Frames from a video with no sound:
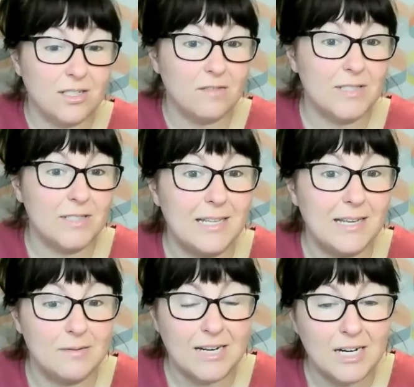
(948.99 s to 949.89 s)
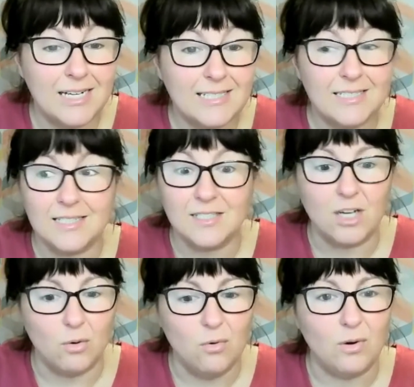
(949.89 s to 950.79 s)
Because obviously they're going to listen to this
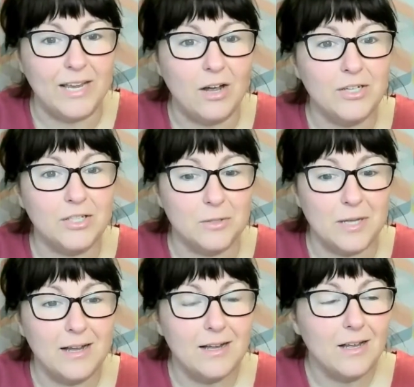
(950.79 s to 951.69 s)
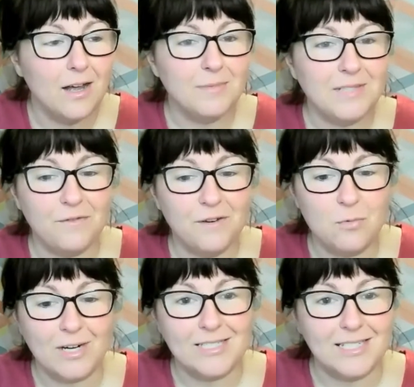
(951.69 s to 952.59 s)
and go, oh yeah, I could do that. I'm
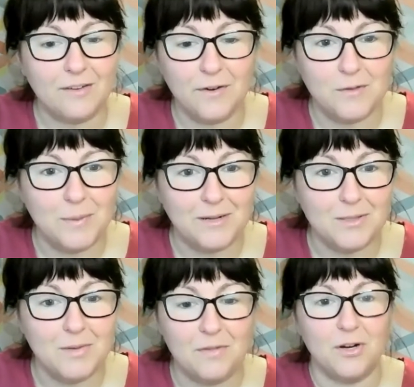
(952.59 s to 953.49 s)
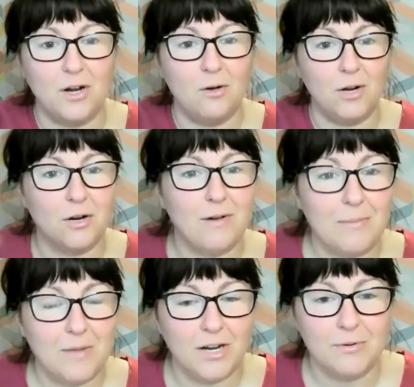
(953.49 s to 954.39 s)
definitely wasting £50 a month on a whole load of
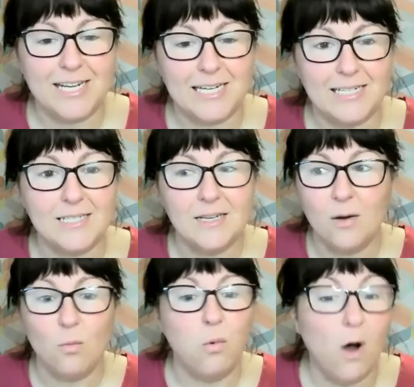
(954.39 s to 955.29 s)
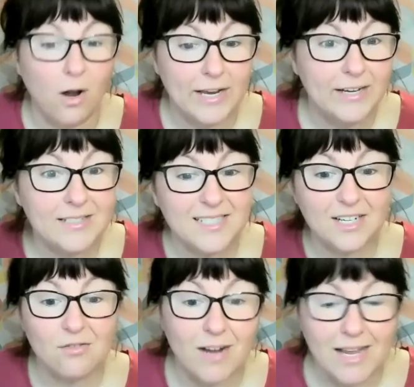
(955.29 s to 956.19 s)
crap that I don't need. Wine,
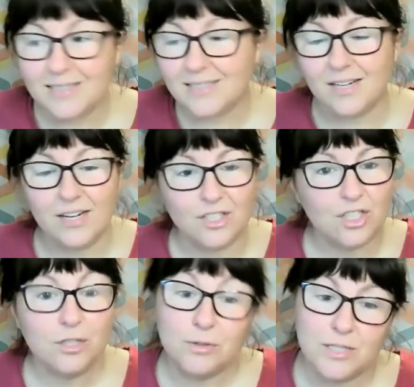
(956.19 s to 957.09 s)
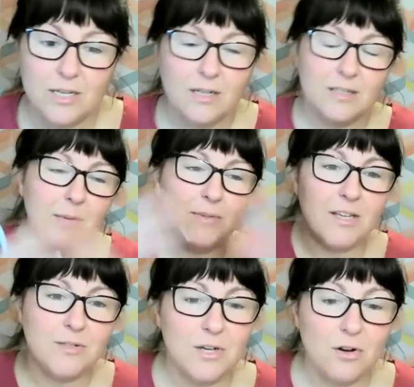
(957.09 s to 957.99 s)
cigarettes, I don't know, shoes. Some
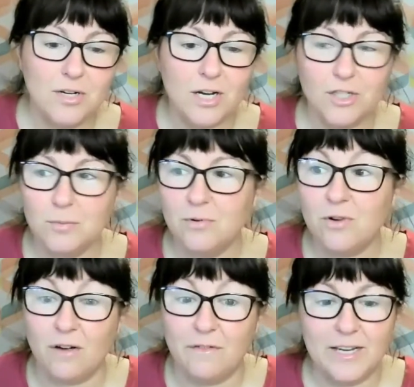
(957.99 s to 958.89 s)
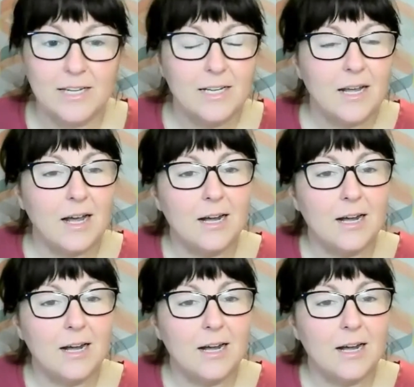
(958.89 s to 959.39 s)
of those are non-negotiable, coffee.